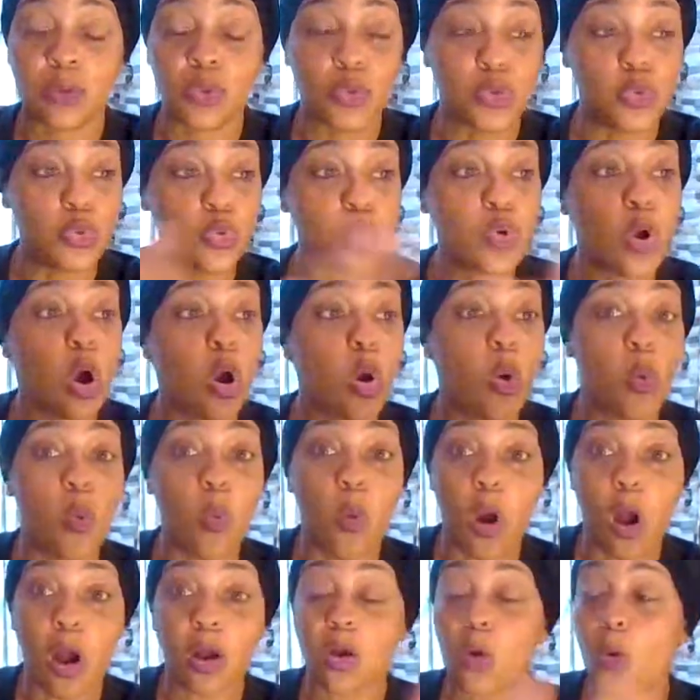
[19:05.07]
You going to
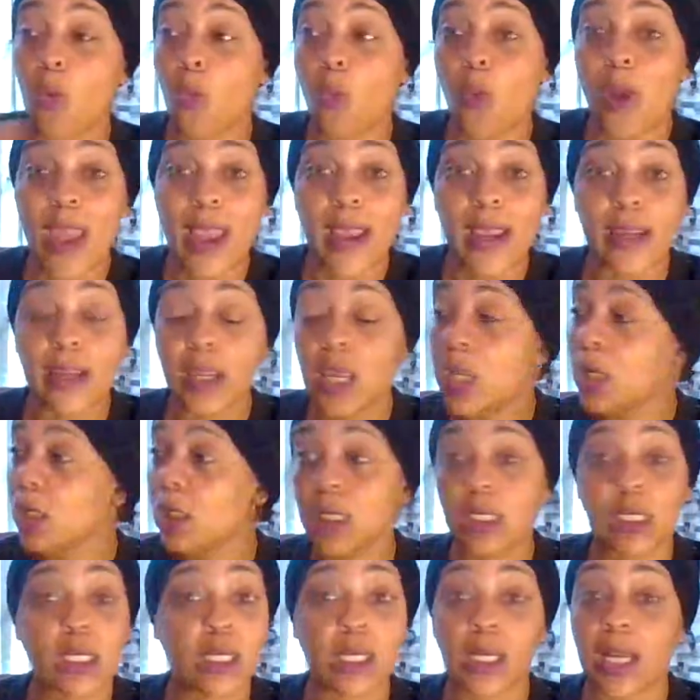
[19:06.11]
walk away
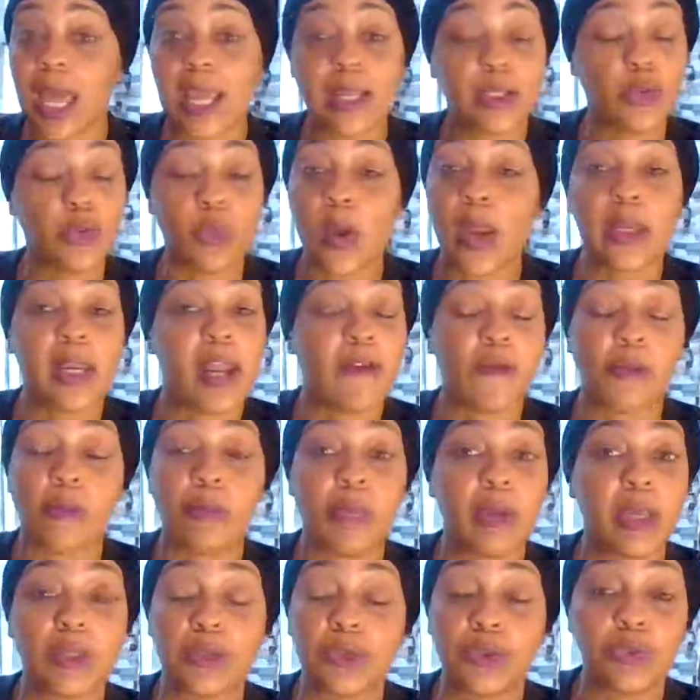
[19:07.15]
looking like you ain't never
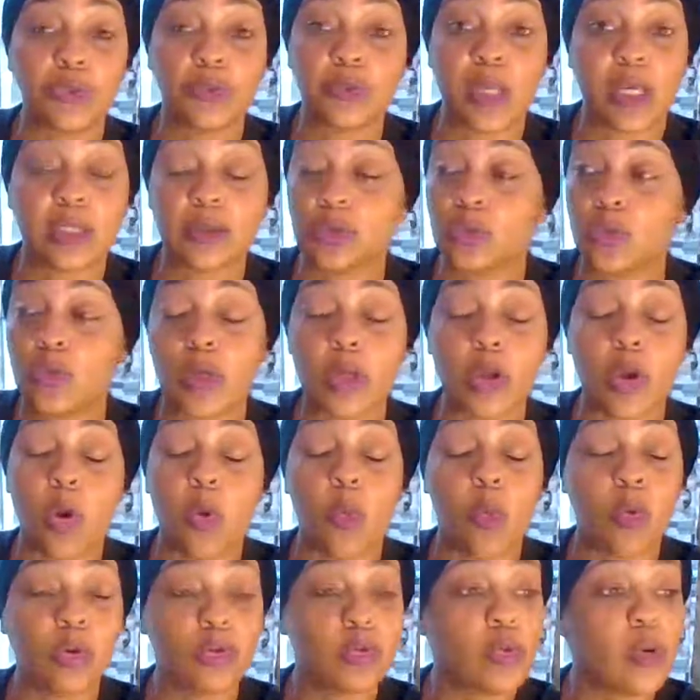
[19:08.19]
been through nothing. You ain't
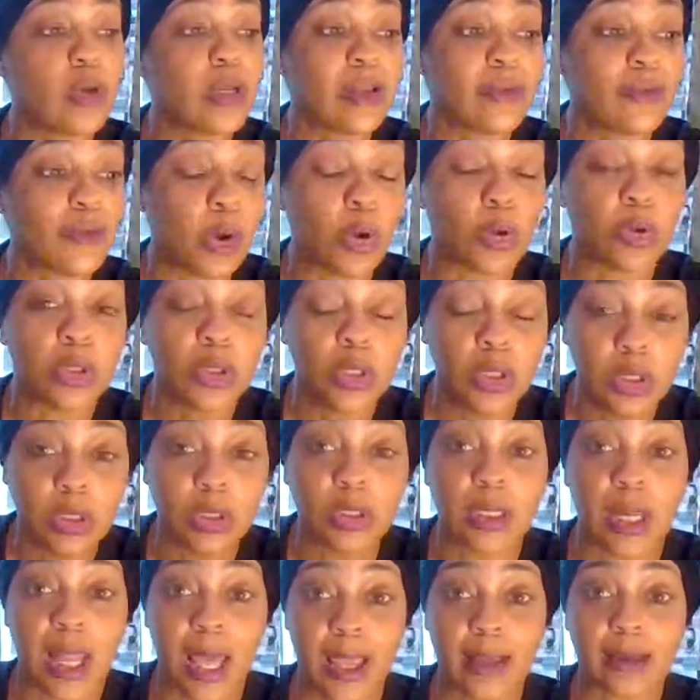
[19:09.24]
going you ain't even going to
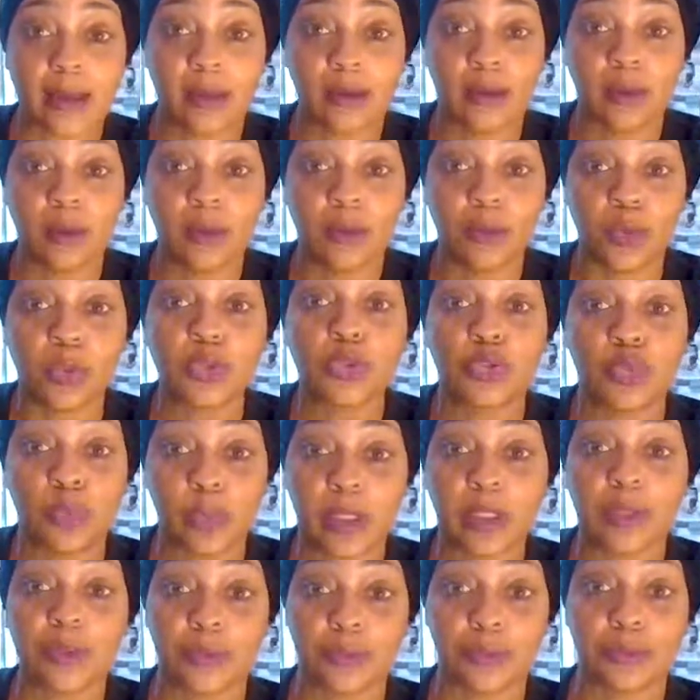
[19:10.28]
look like what you've
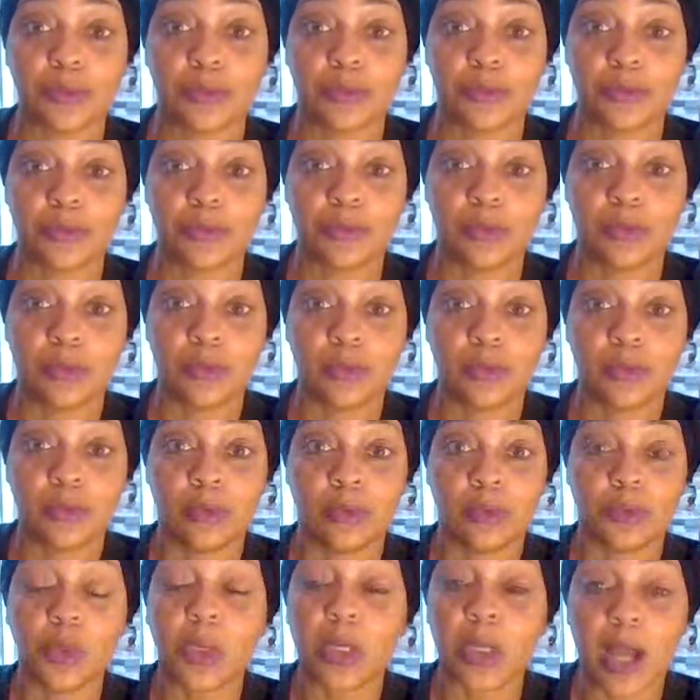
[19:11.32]
been through
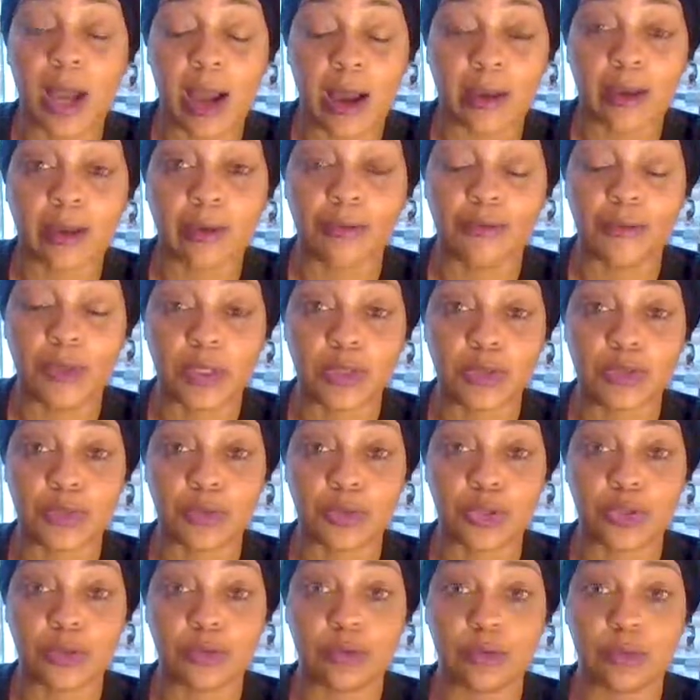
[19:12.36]
when God get finished
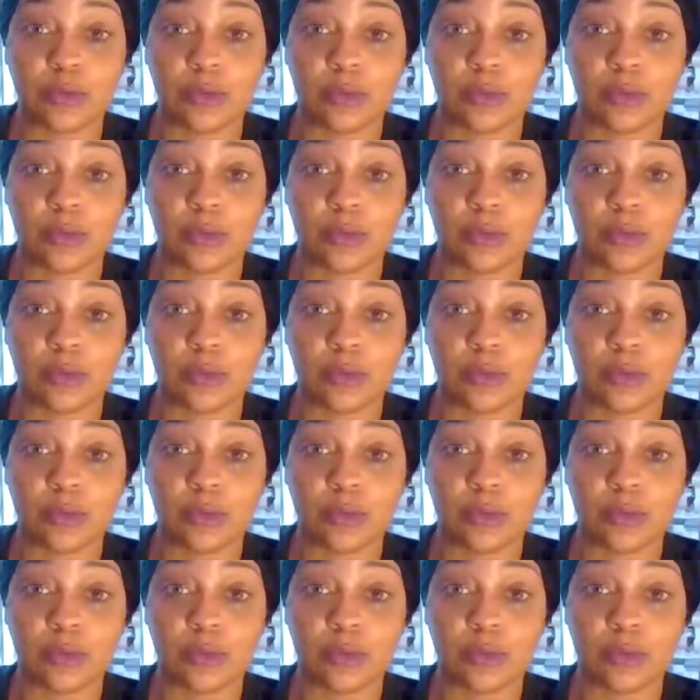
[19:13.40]
with you.